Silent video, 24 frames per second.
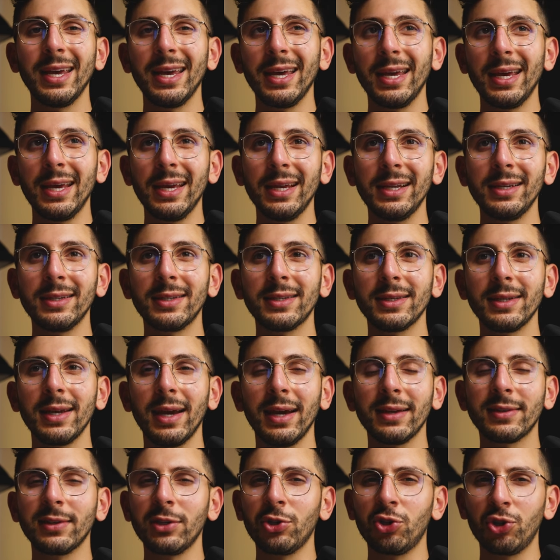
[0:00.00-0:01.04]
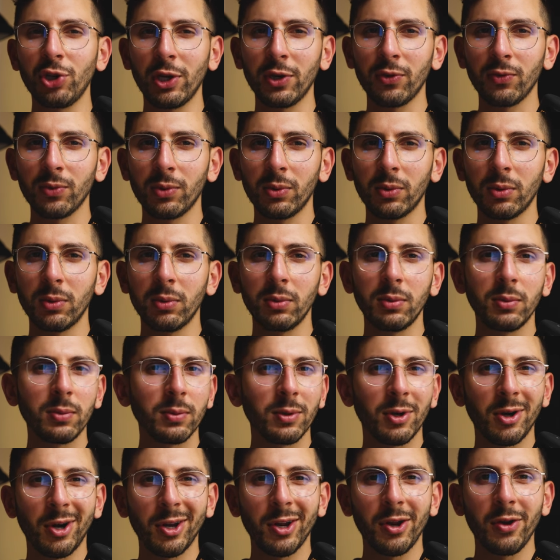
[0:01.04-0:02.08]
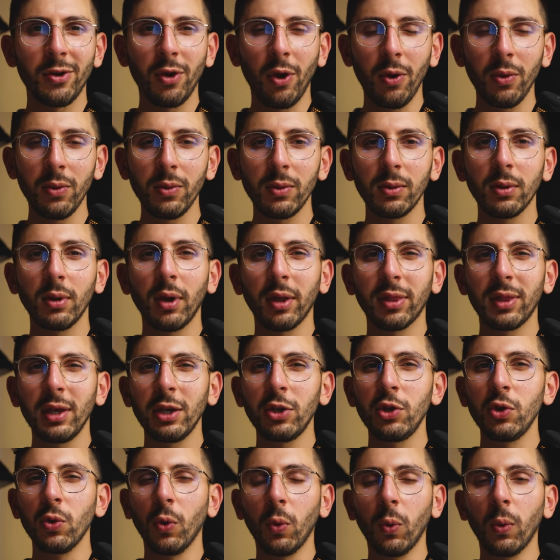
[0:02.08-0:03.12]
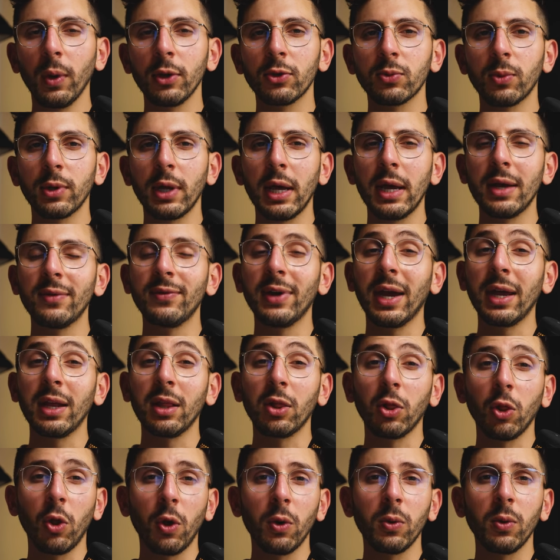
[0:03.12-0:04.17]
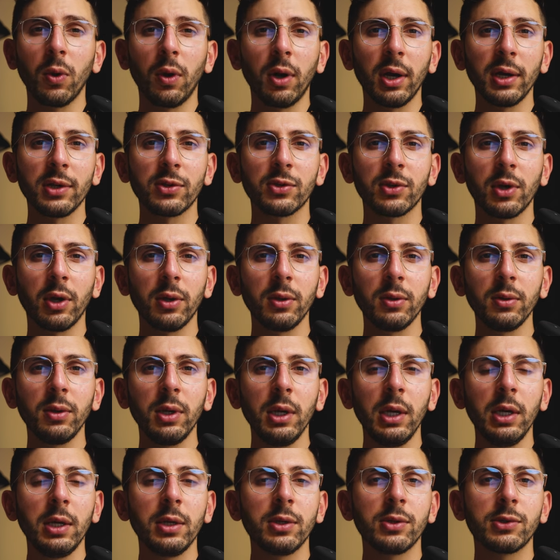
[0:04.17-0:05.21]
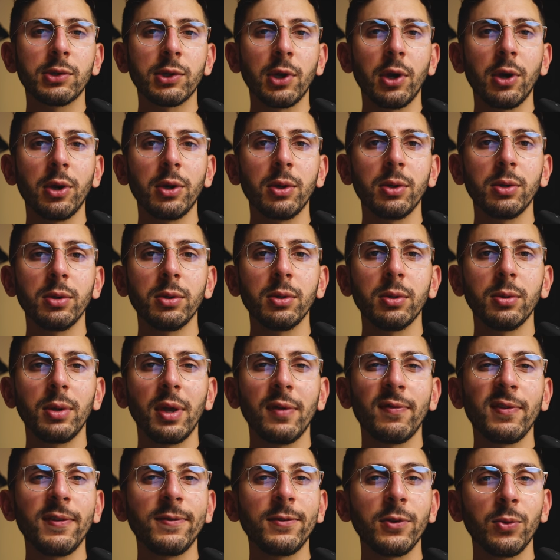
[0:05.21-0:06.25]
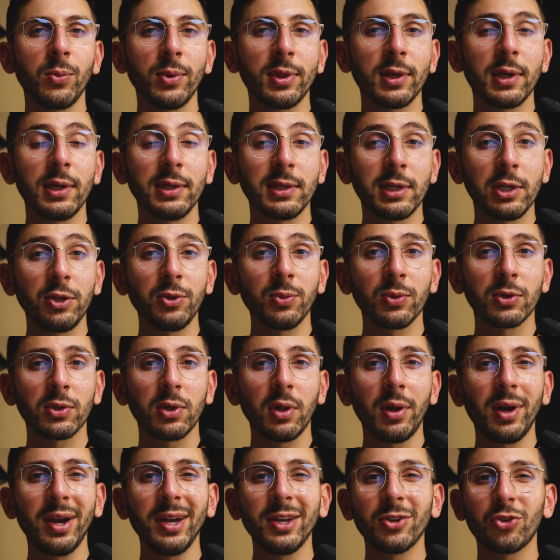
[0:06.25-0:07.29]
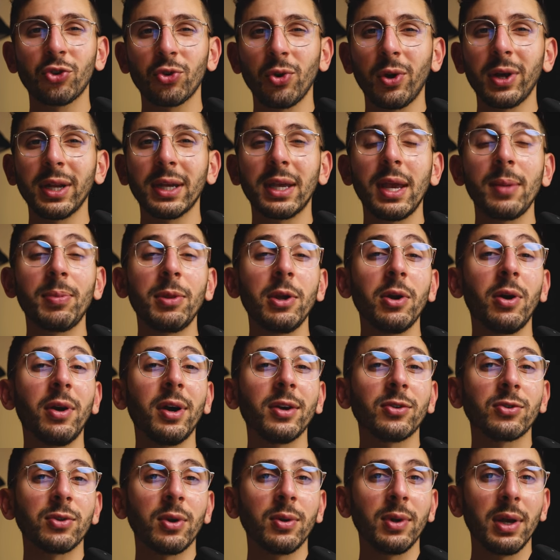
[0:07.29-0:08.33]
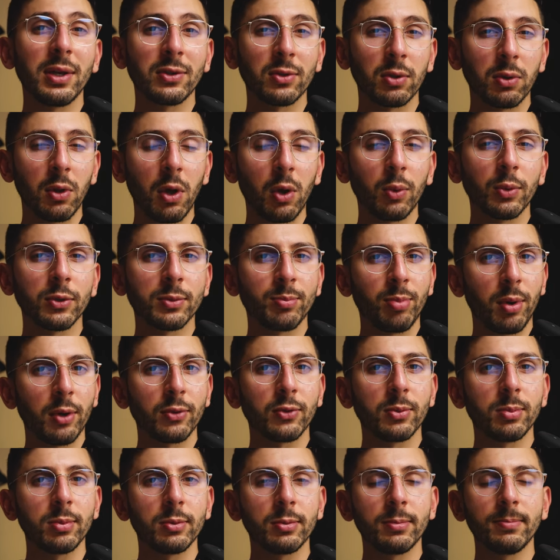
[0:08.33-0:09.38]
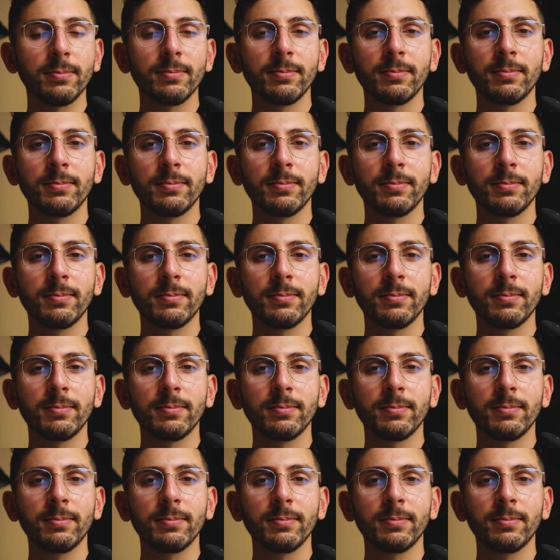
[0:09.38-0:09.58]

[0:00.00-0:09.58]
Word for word: And as a general kind of note, I think you always wanna have a low I S O. So even if you're with continuous light, try to keep the I S O as low as possible.